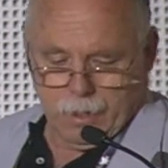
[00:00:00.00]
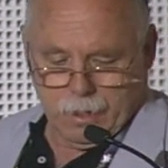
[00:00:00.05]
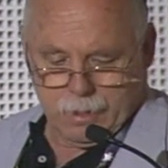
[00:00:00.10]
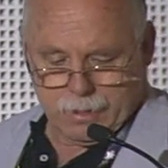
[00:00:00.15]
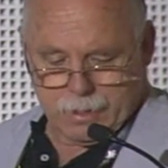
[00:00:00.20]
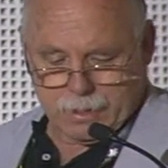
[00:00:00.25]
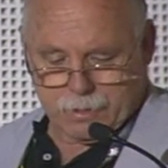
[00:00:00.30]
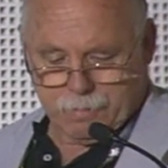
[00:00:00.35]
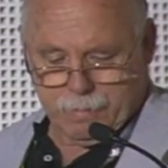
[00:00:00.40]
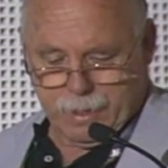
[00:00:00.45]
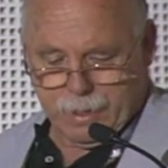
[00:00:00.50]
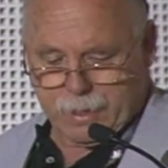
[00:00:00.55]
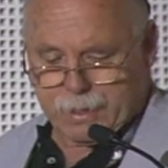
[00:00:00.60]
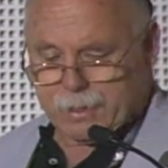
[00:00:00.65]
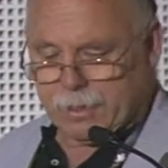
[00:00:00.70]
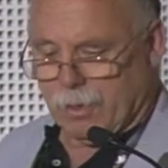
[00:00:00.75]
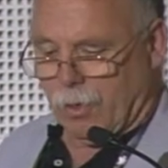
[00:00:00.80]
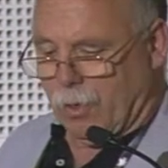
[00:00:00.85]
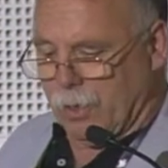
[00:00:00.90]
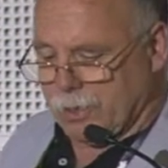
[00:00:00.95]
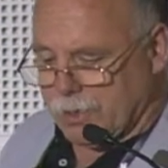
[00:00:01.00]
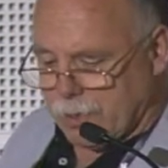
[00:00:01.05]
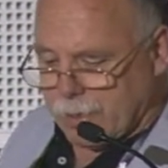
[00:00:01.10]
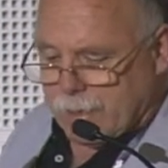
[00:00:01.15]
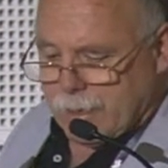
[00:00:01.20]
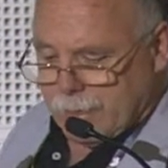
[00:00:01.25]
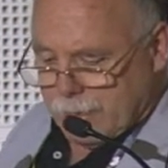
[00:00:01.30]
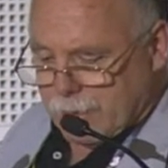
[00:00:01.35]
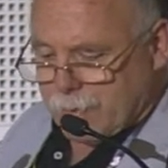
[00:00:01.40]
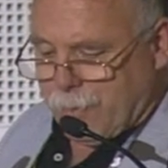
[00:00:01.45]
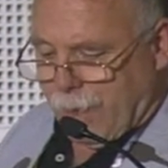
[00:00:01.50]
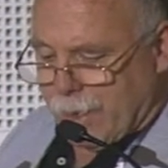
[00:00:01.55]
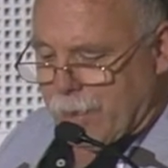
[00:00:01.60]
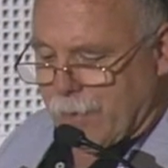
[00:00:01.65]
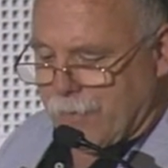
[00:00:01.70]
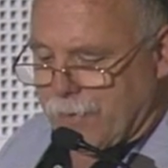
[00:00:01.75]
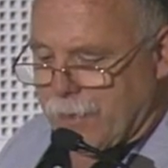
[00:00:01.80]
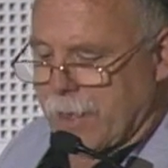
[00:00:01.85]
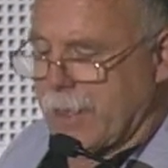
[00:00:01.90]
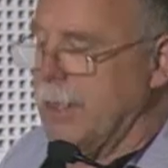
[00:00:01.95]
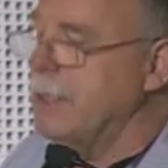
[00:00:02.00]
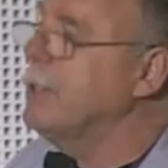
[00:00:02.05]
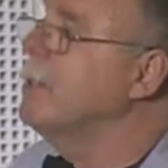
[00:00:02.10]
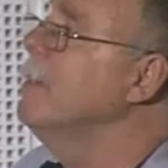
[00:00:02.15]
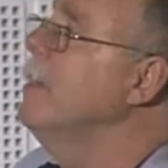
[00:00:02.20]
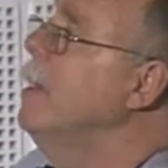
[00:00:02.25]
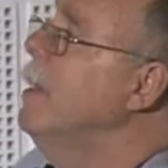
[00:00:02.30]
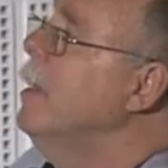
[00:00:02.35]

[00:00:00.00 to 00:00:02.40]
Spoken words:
and this makes also is one of the reasons